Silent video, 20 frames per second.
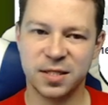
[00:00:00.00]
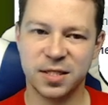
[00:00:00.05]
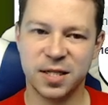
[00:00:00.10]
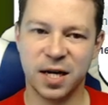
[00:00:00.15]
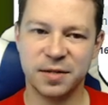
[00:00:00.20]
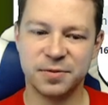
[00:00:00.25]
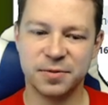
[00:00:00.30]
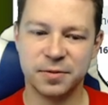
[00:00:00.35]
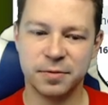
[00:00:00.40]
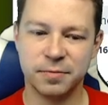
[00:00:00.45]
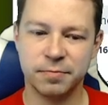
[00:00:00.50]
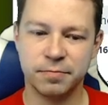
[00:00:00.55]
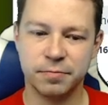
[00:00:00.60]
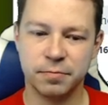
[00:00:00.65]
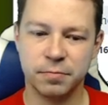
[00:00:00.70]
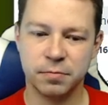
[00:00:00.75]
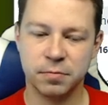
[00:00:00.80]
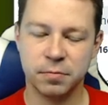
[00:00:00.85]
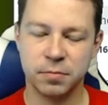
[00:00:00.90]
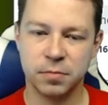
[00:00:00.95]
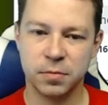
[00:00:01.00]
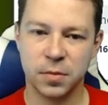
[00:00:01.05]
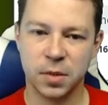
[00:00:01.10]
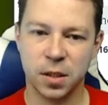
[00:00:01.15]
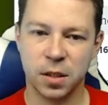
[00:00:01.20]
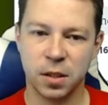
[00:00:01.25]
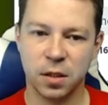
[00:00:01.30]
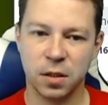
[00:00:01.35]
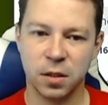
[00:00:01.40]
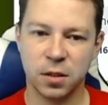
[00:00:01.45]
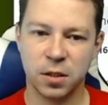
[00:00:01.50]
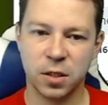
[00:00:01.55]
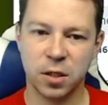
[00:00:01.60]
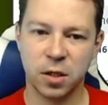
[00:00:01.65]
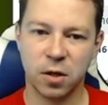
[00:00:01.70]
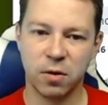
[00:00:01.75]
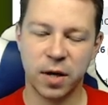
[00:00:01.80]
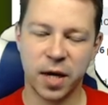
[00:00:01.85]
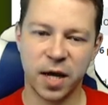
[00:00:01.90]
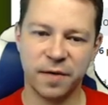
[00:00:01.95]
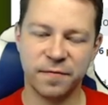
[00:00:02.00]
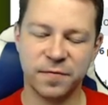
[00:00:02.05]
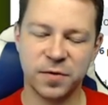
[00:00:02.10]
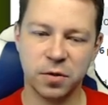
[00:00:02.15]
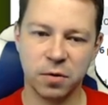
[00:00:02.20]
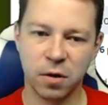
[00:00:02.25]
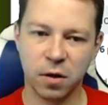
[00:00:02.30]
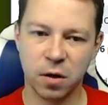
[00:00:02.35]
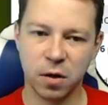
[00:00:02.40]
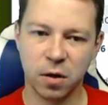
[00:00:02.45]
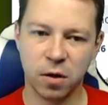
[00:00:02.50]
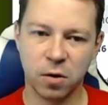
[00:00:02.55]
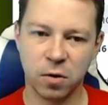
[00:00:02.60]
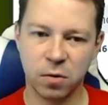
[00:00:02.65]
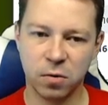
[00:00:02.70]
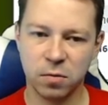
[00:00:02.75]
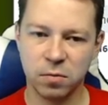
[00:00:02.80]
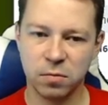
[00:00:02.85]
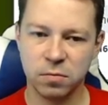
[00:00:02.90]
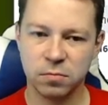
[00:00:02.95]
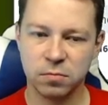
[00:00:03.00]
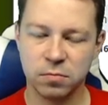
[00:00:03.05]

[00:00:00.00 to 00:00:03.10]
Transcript: tough so I have to go